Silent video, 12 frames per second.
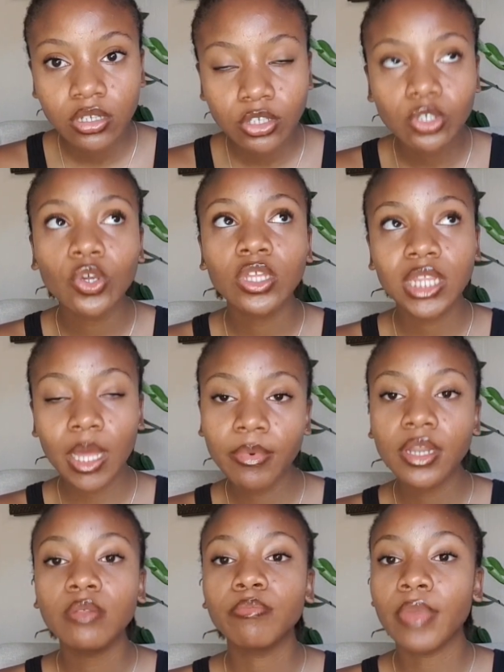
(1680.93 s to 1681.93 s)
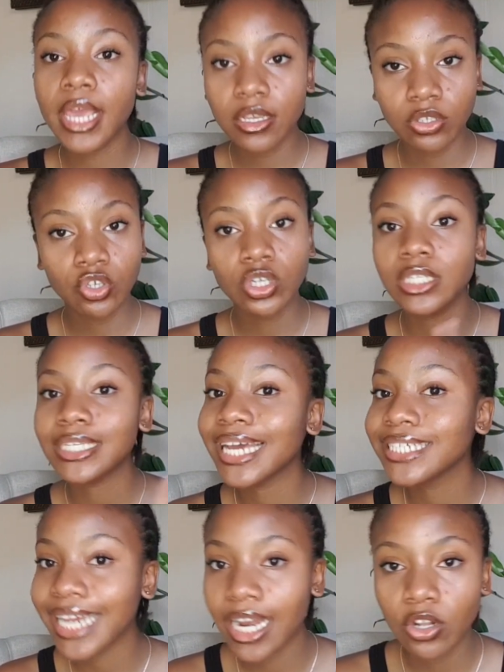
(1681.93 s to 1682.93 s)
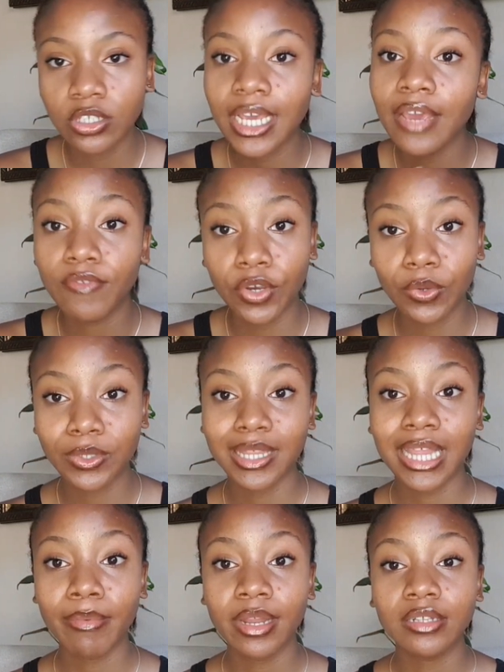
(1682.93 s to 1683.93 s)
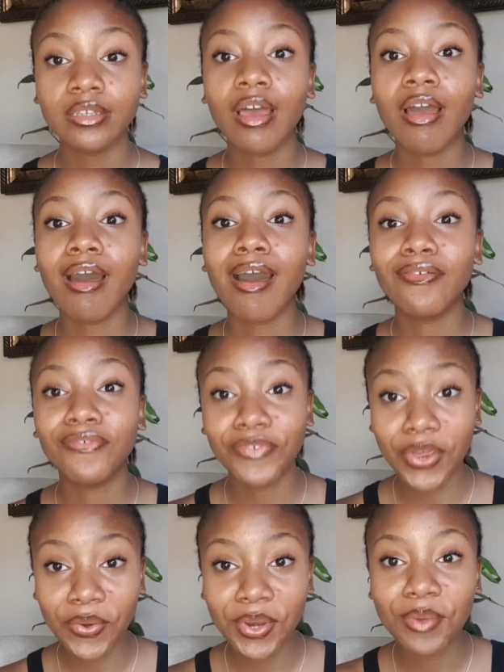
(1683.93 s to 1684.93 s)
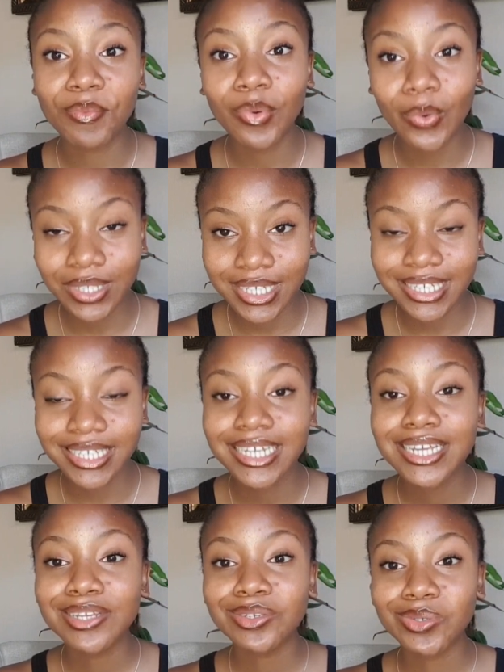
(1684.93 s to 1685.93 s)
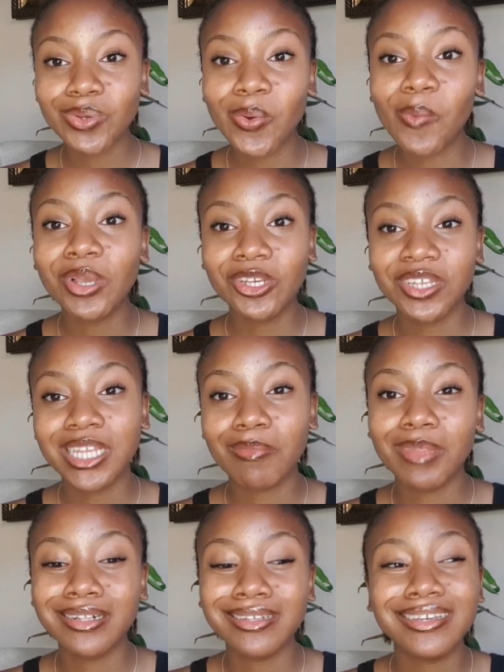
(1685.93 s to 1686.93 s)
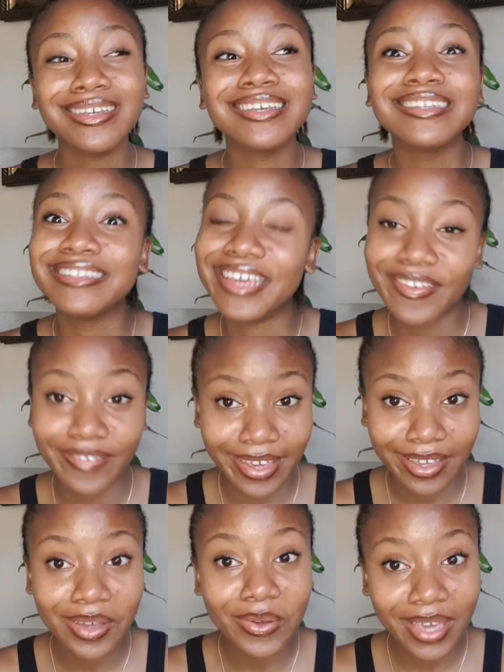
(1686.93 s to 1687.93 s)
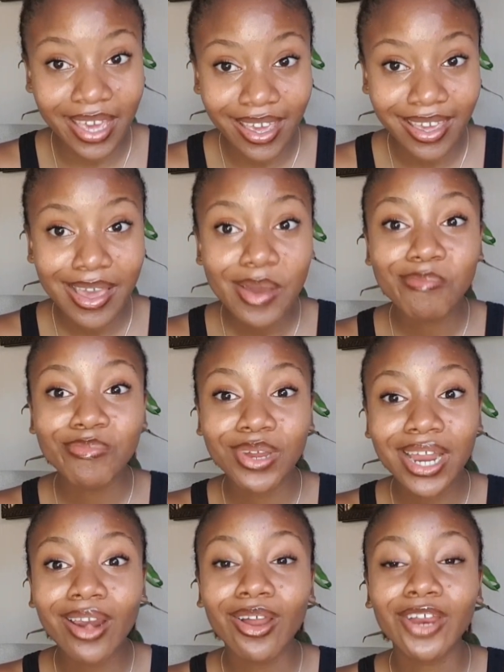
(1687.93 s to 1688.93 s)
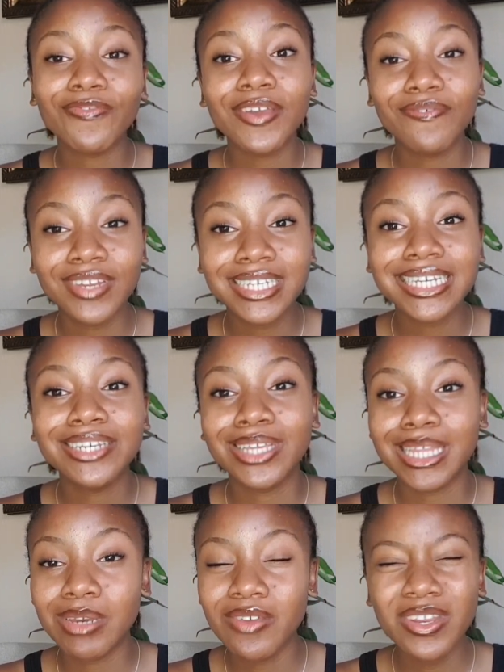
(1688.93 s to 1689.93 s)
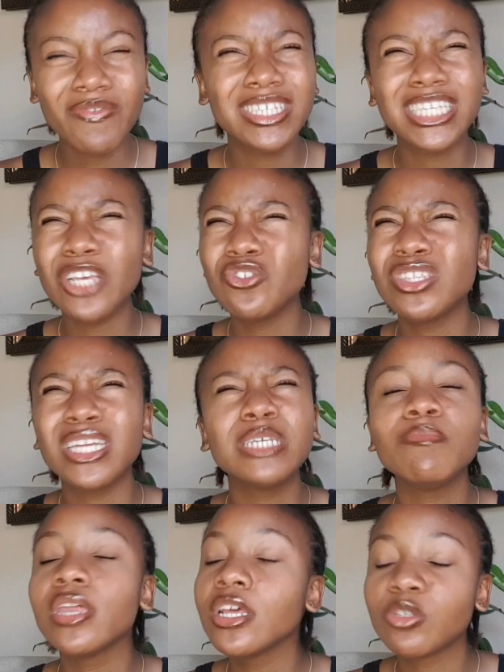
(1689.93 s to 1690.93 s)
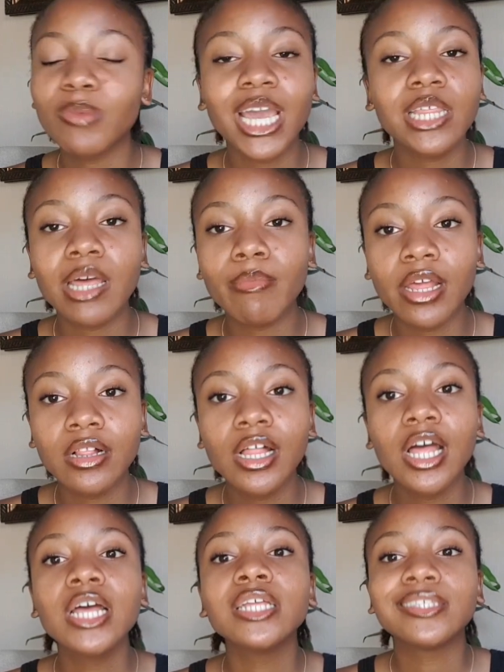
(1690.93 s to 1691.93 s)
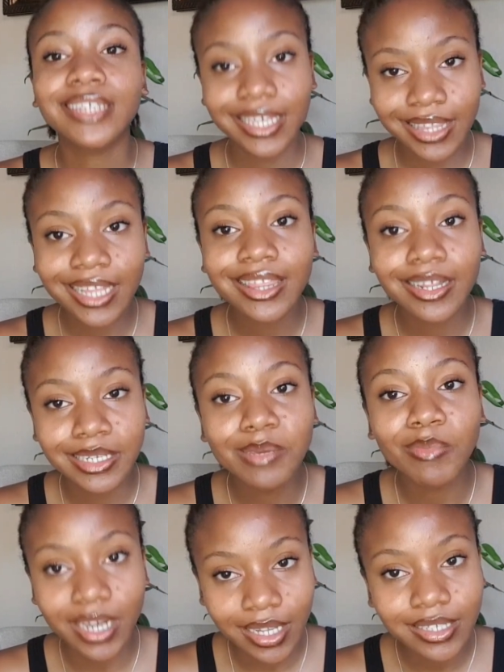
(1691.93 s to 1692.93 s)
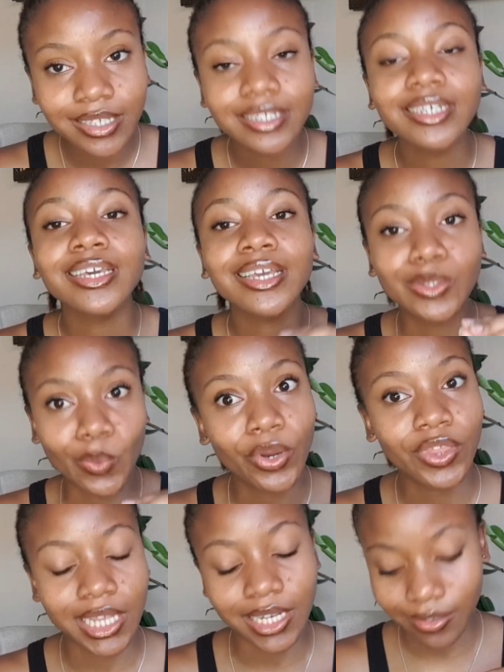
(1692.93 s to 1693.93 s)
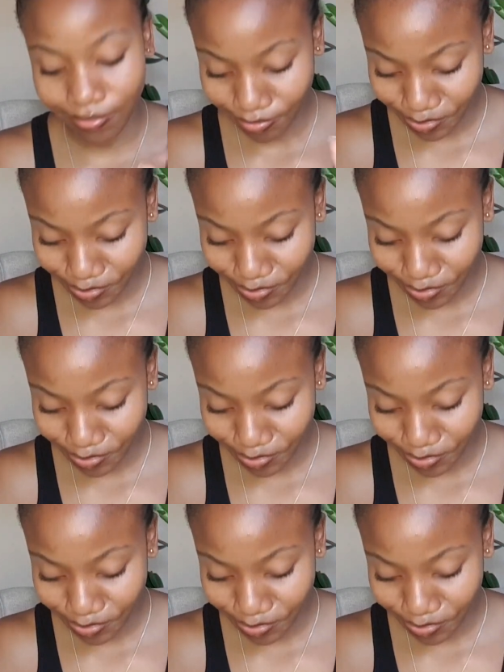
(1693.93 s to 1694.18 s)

So your thumbnail makes your entire channel, entire video. So thumbnails are very important. So make sure the thumbnail is giving, okay? Put a lot of effort in your thumbnail. Even if it takes you thirty minutes to make a thumbnail, take that thirty minutes. It's worth it.